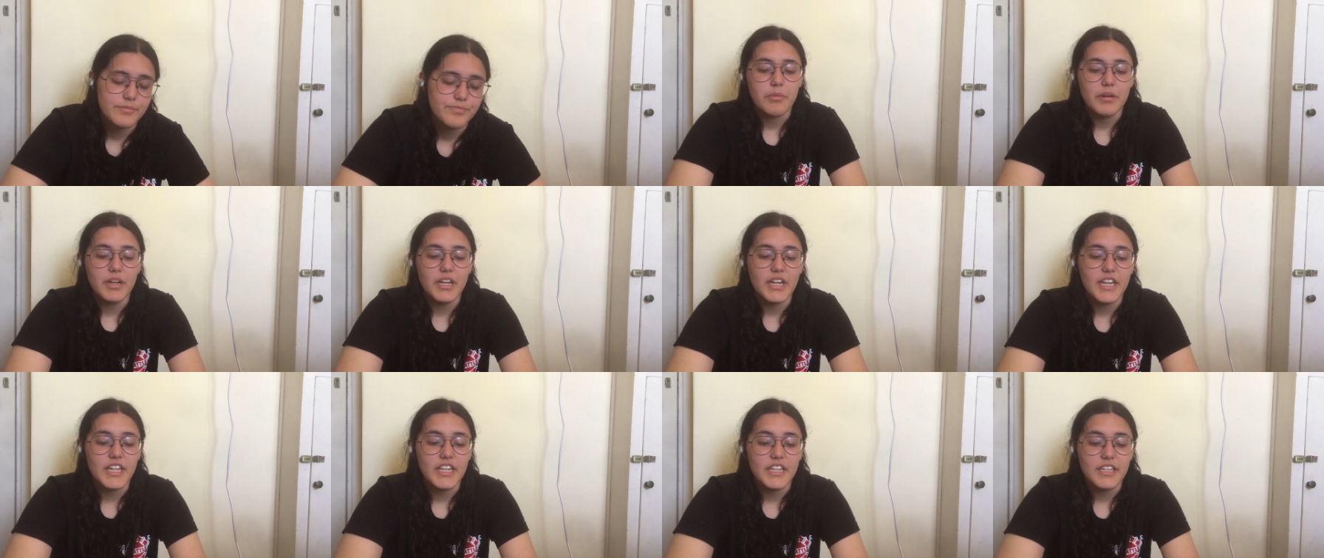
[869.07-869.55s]

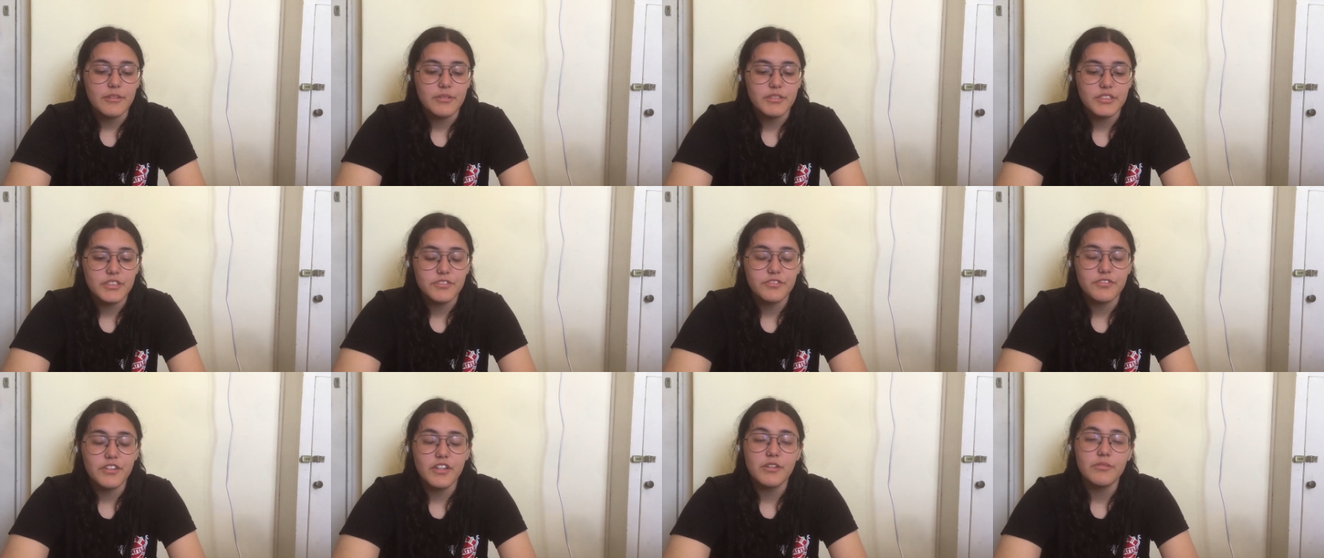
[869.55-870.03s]
But it was
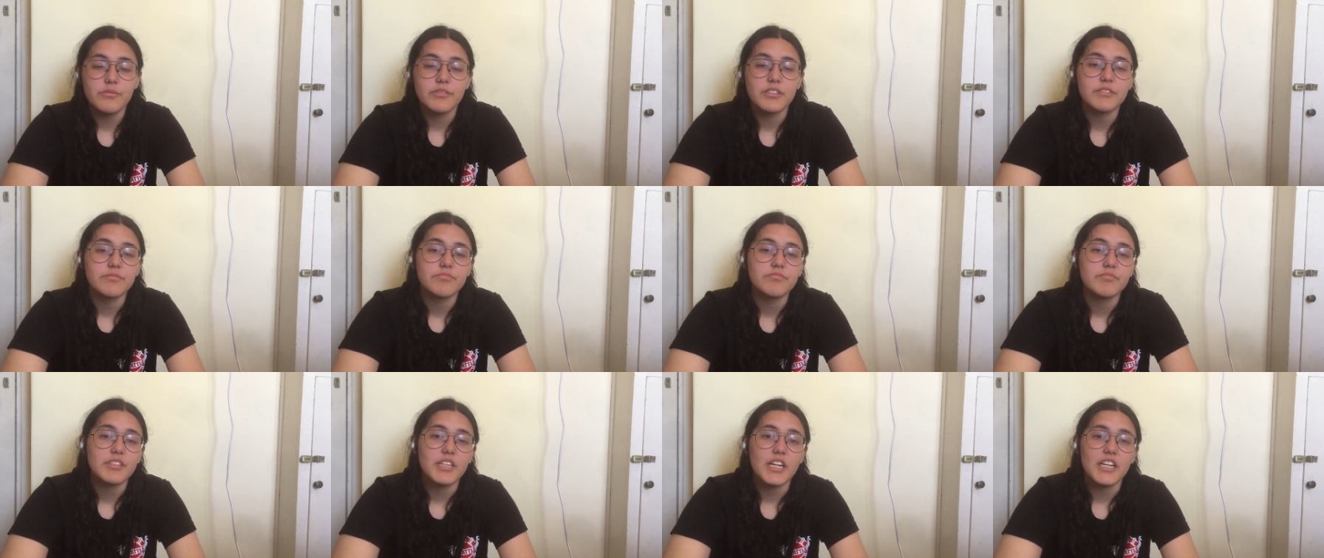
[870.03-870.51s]
a fun
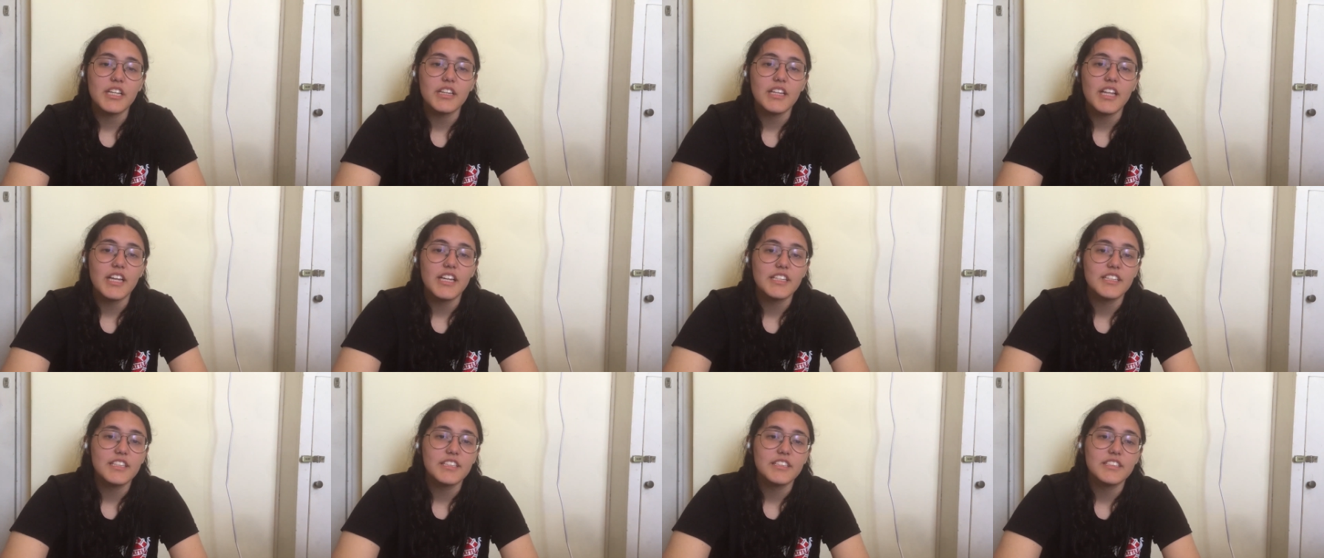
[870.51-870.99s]
one. I
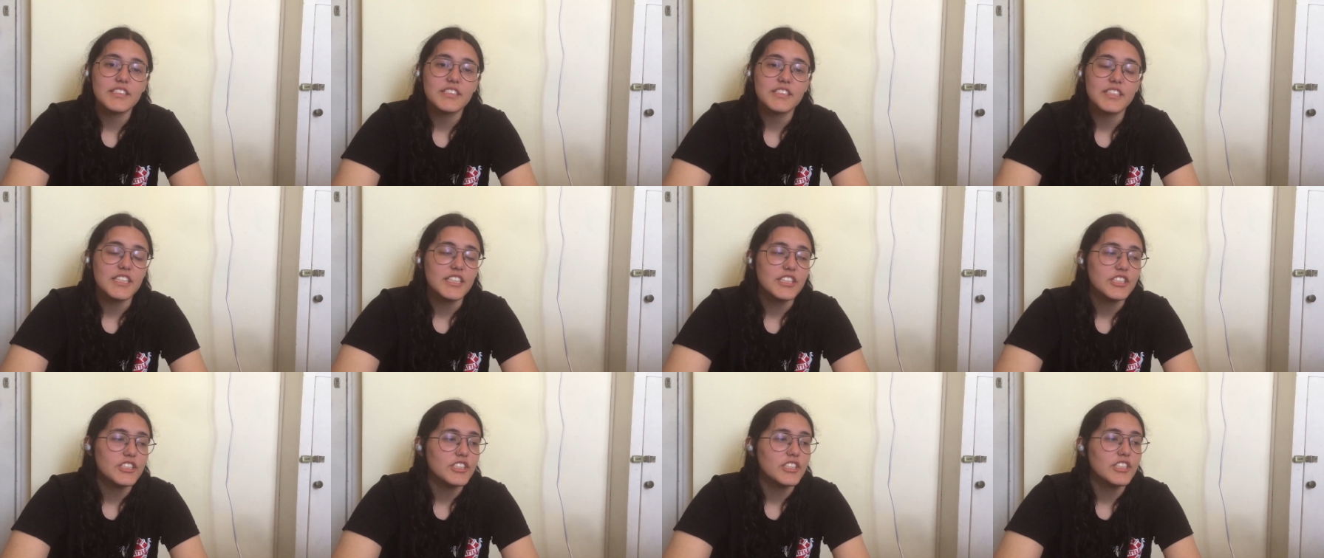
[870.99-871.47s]
liked the
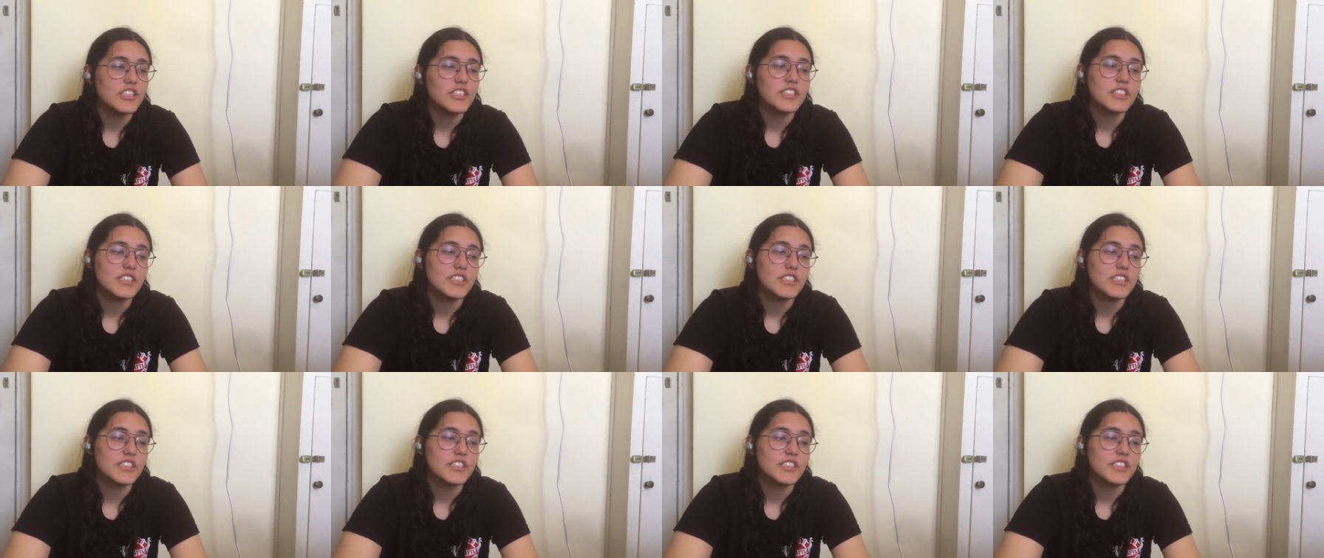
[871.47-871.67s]
station.